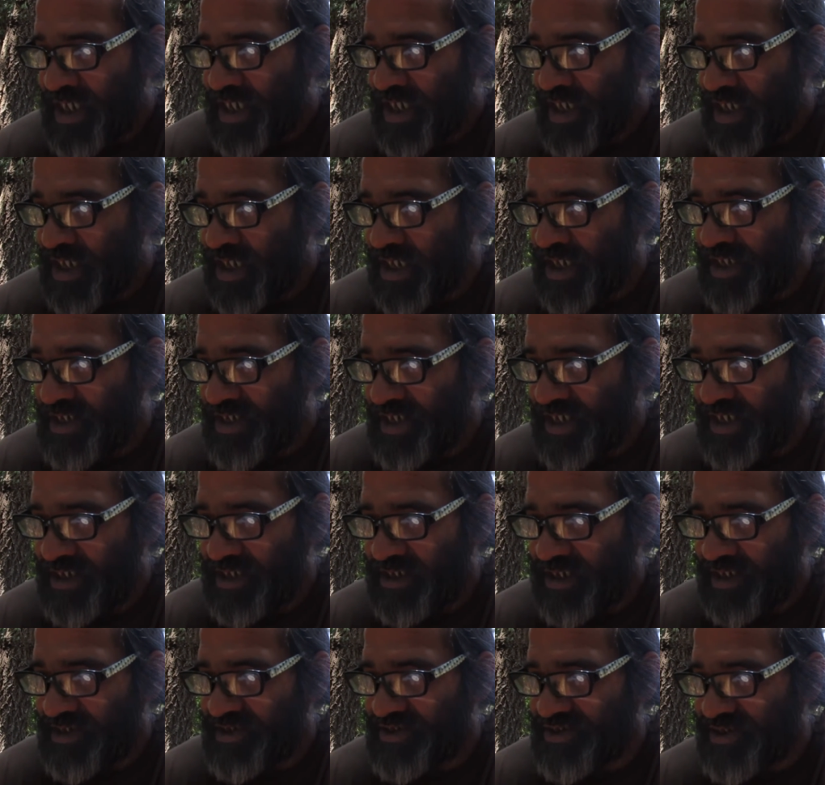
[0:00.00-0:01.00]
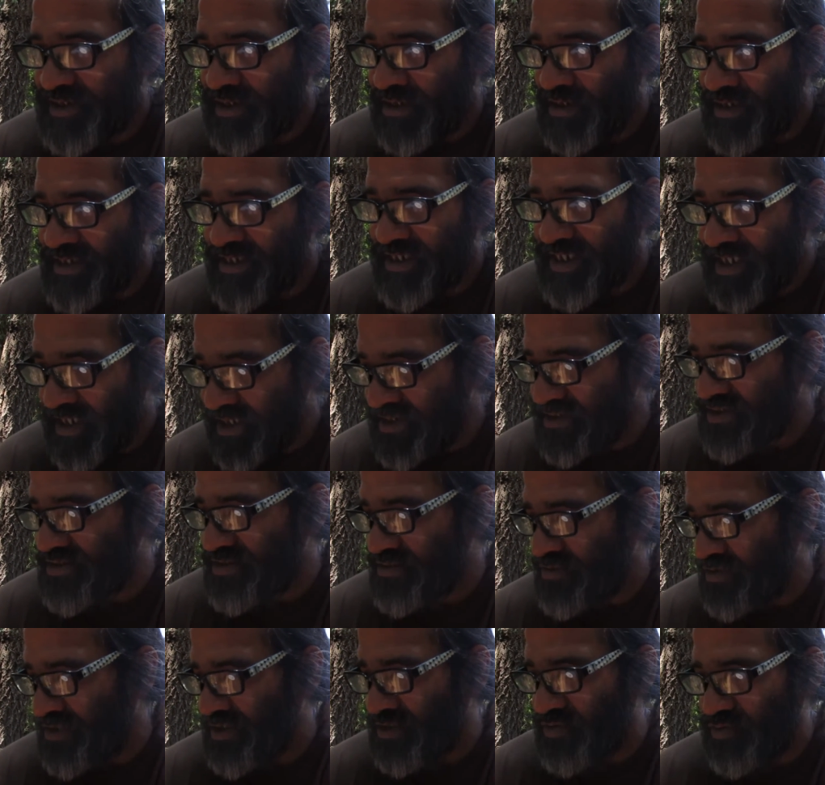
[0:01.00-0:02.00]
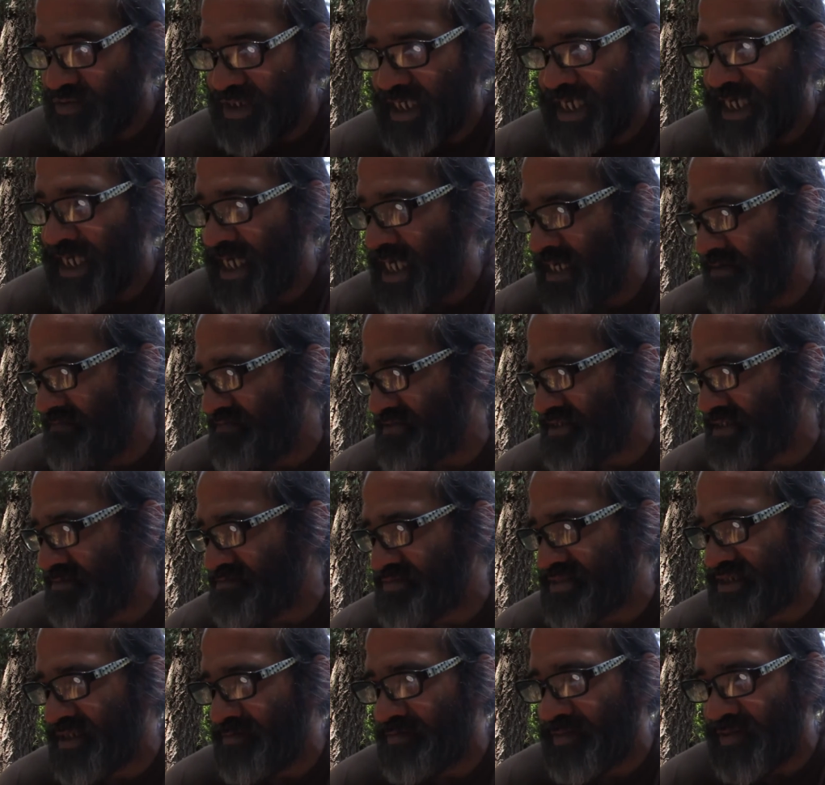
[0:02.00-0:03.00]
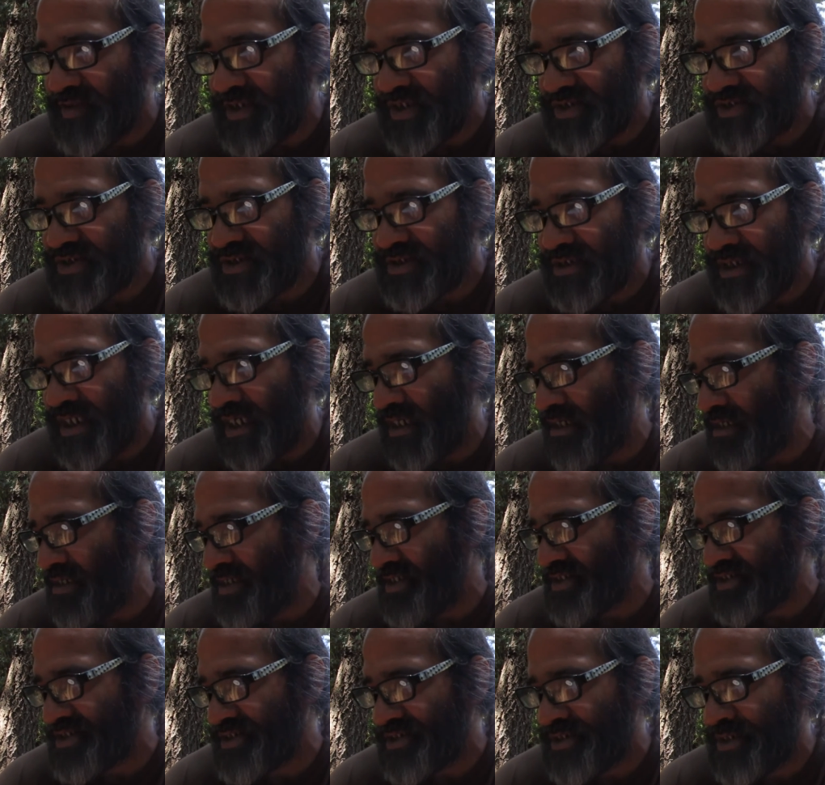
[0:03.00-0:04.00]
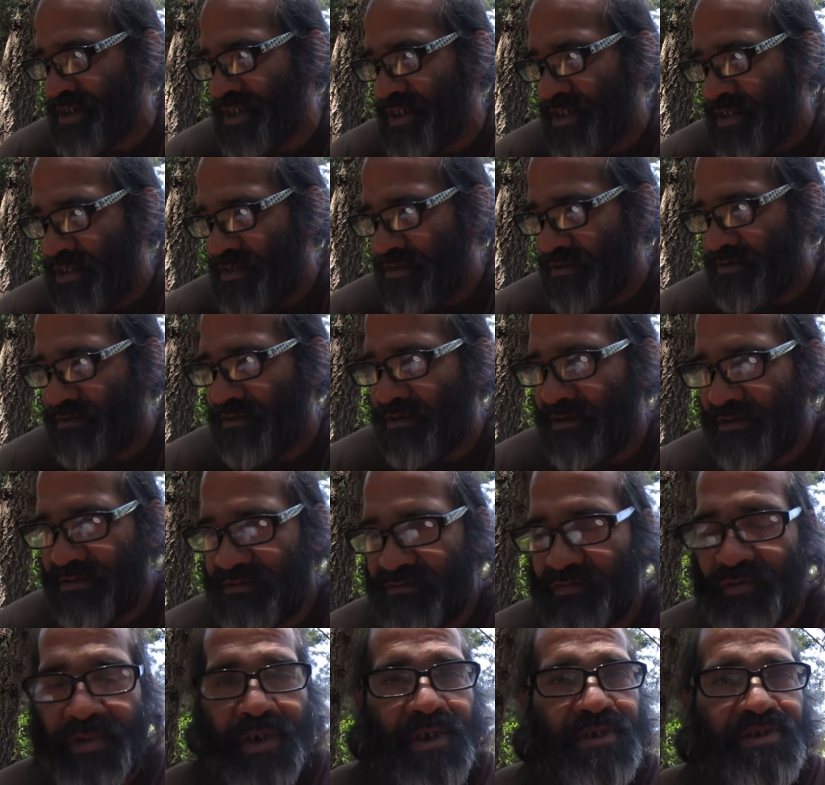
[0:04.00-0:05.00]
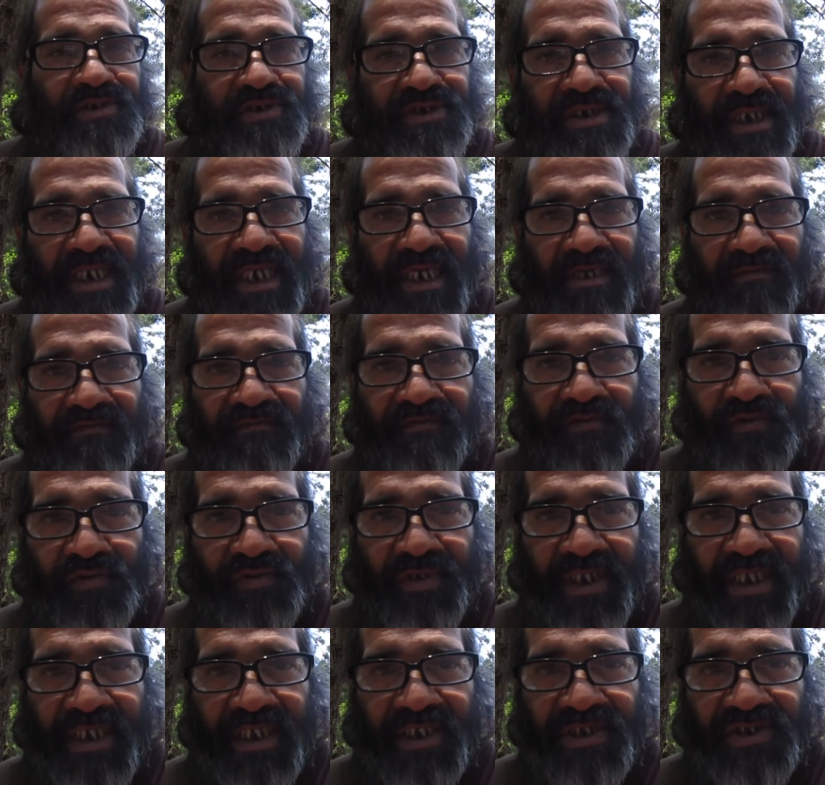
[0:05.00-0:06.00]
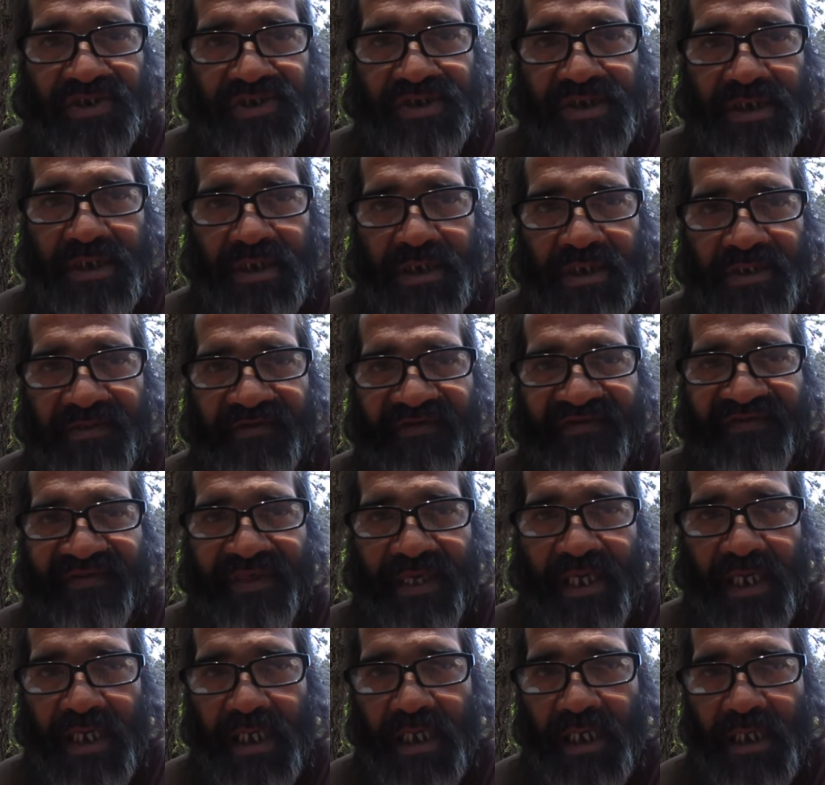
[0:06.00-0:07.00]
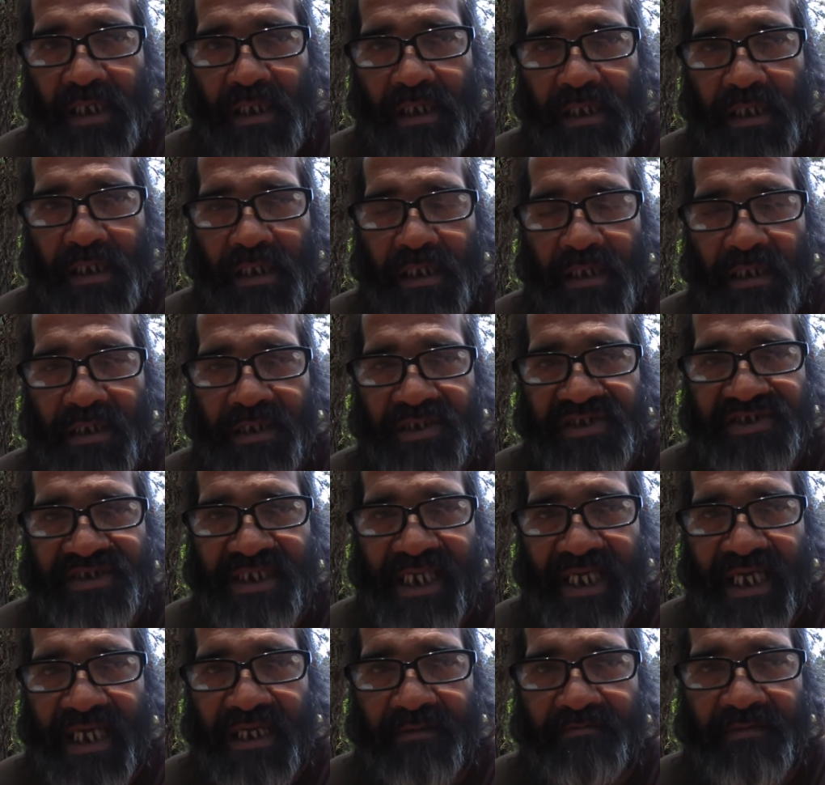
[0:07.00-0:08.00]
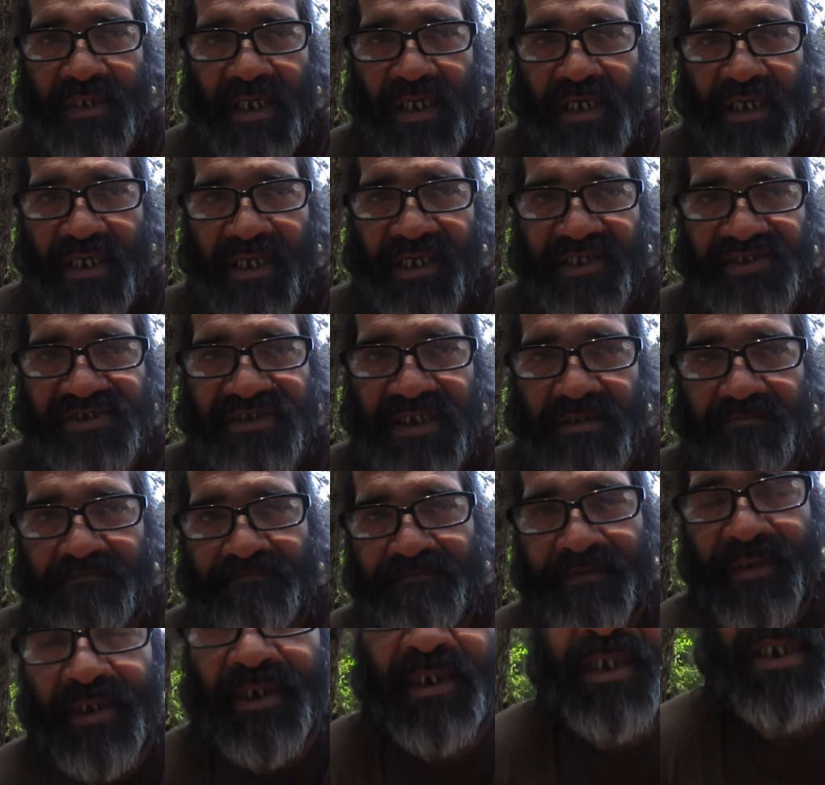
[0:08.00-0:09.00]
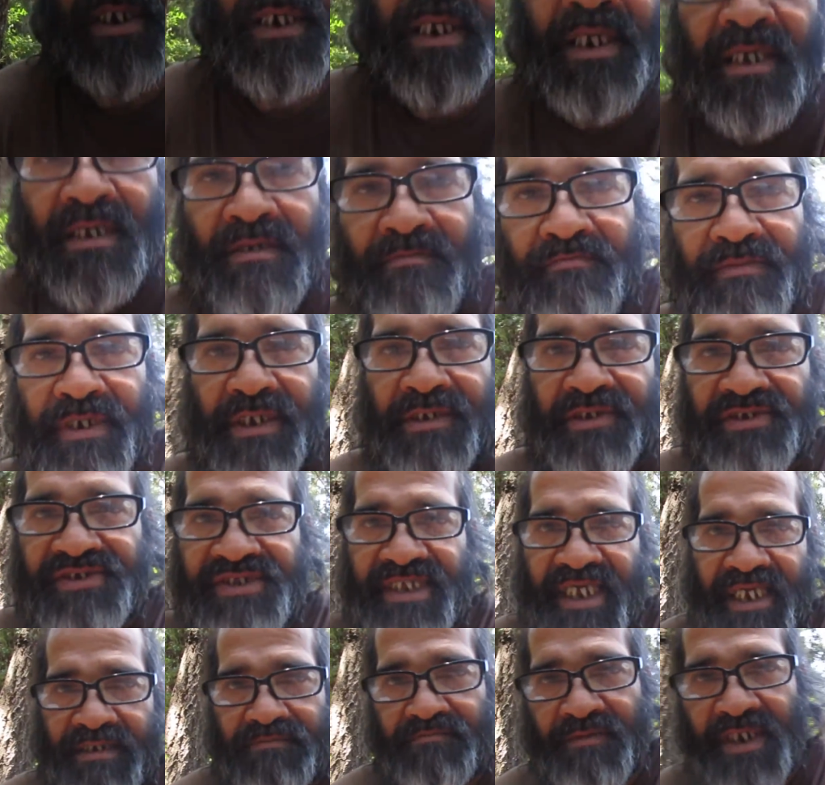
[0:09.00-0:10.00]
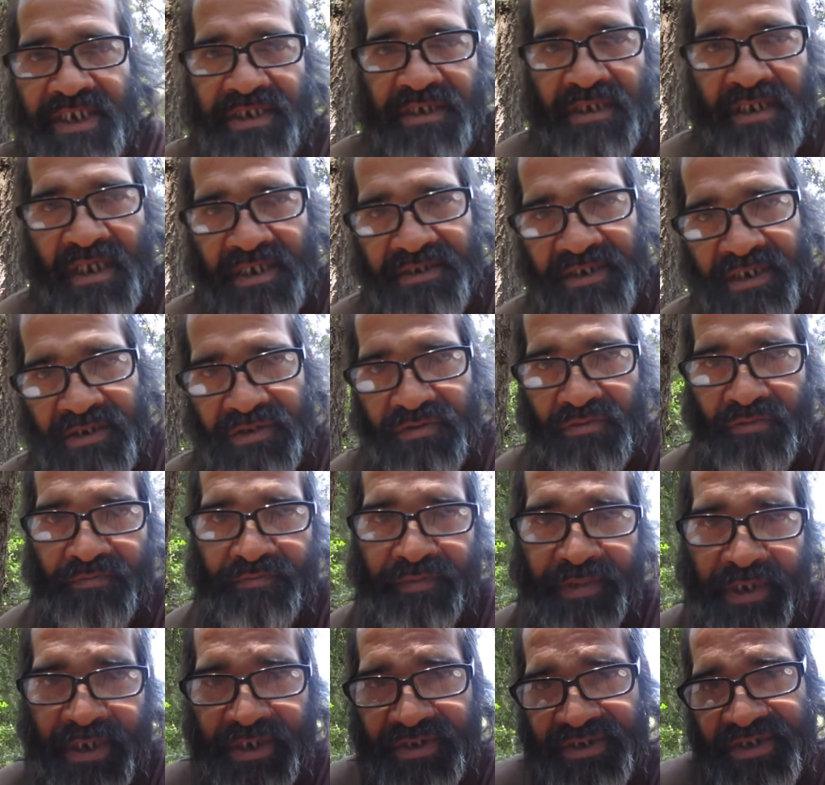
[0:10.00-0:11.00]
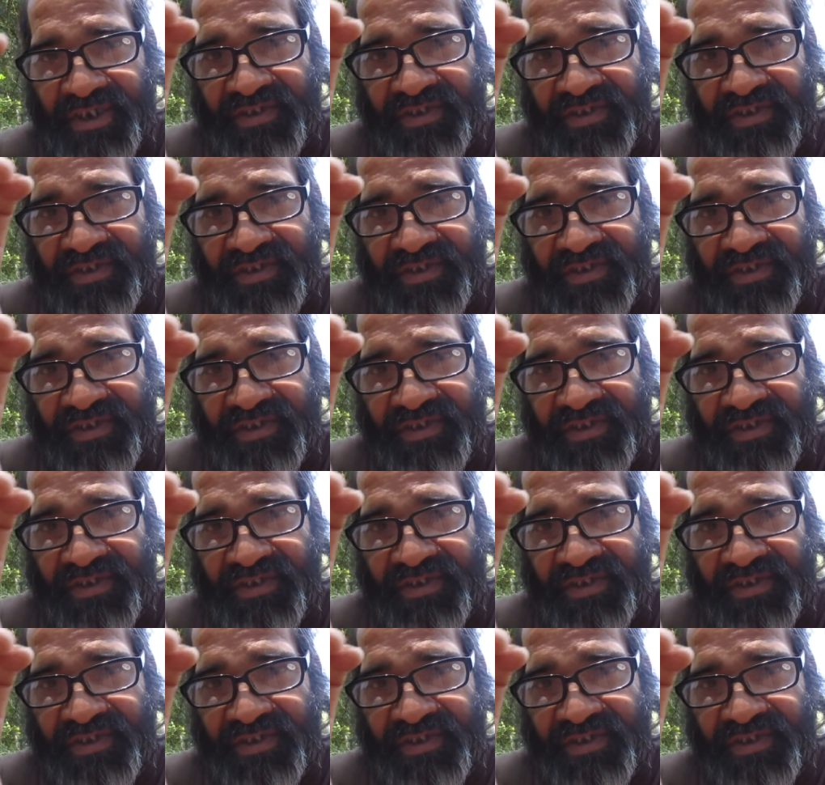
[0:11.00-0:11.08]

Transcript: It necessarily is going to have some separation, unless Ron wants a 4-inch thick slab, Alaskan, because that might cut into, because the